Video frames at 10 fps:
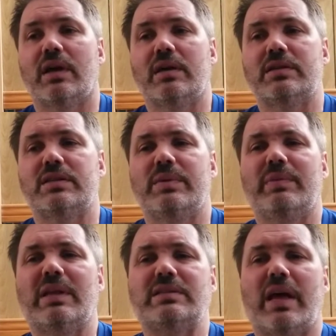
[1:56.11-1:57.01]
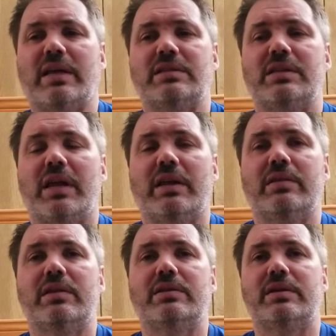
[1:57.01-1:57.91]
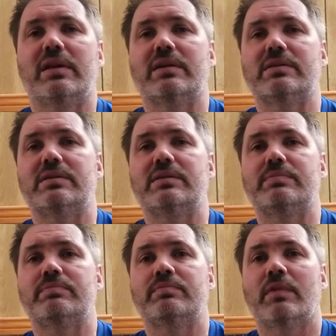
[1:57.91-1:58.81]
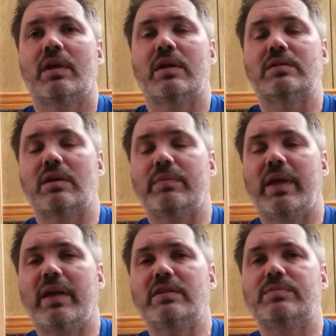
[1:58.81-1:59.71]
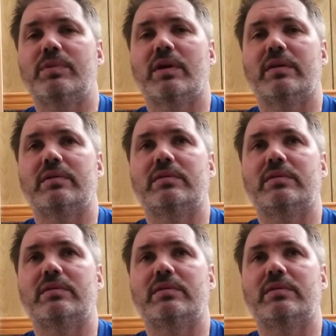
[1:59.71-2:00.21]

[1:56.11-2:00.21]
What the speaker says: She seemed less agitated than she does some days, but